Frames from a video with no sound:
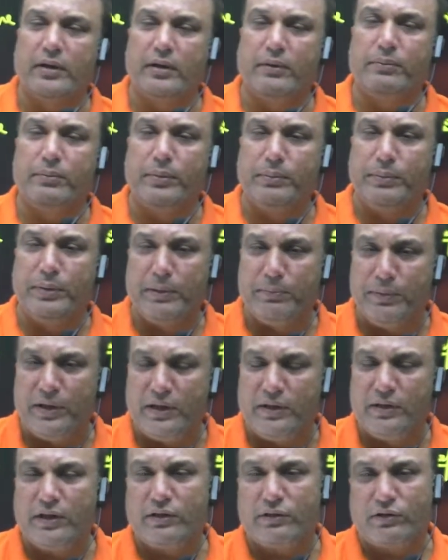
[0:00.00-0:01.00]
big
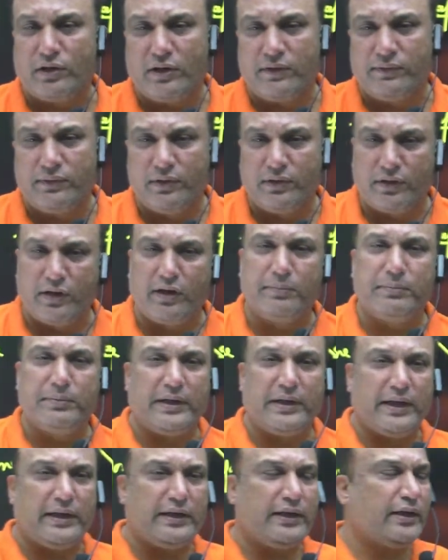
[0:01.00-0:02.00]
business of raw
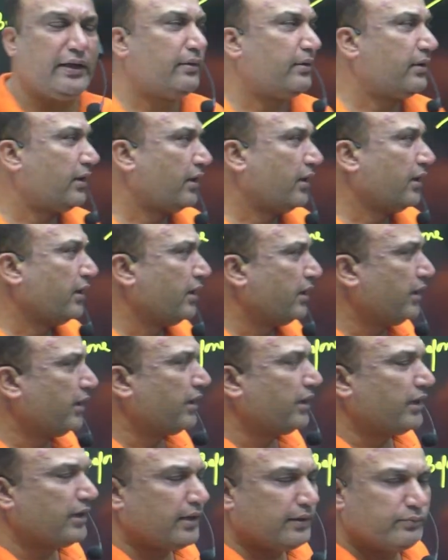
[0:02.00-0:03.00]
material
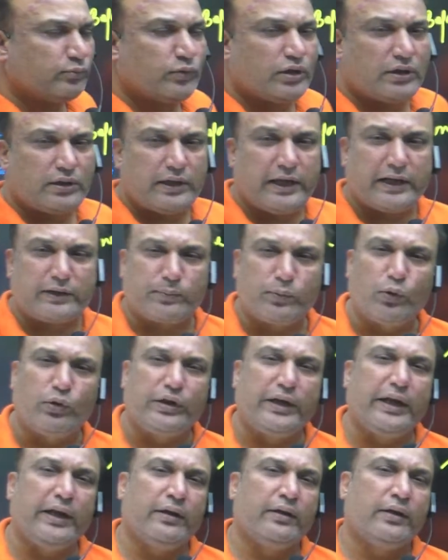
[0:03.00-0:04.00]
uh,
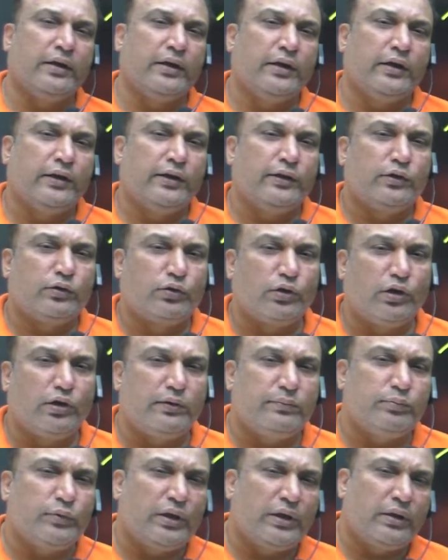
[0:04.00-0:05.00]
exporting.
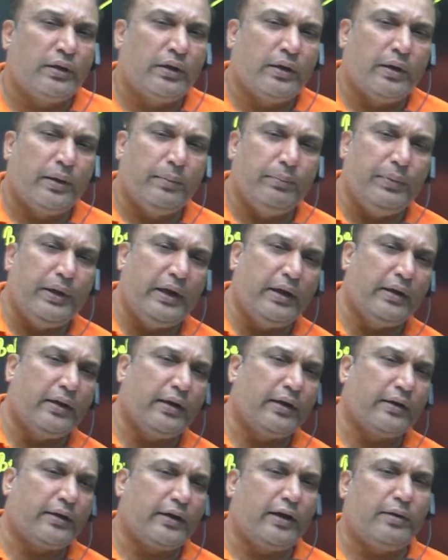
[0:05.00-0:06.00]
So, being
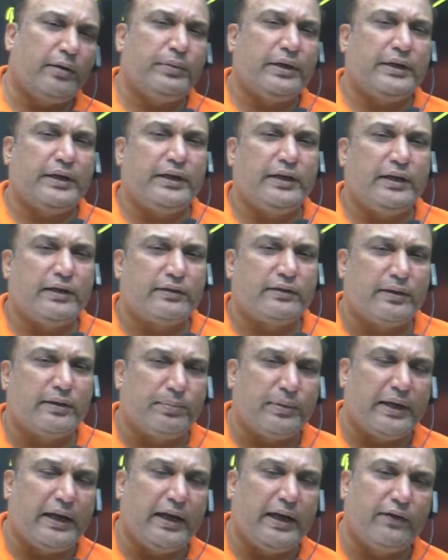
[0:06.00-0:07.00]
a raw material
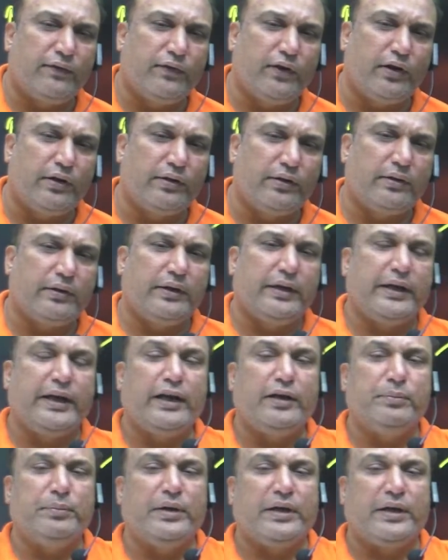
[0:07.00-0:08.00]
supplier for
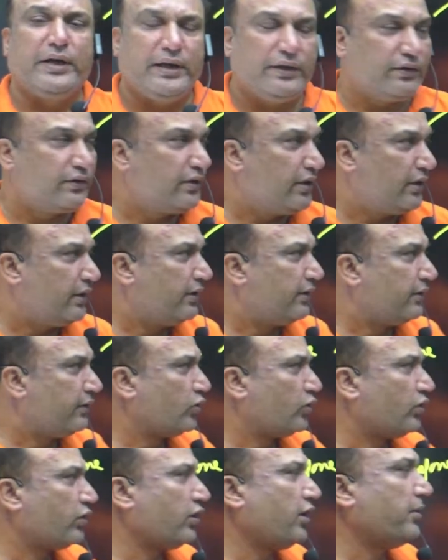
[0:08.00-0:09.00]
Great Britain's,
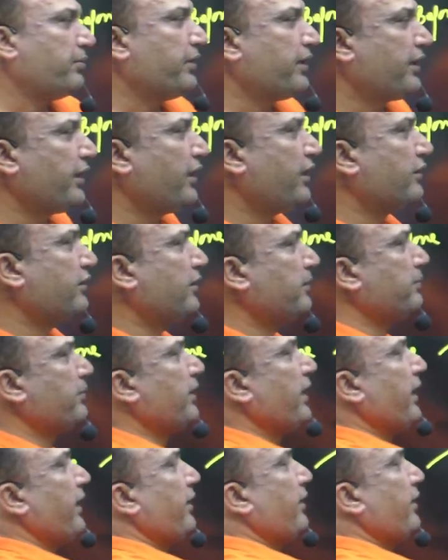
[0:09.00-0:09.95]
so raw material supplier,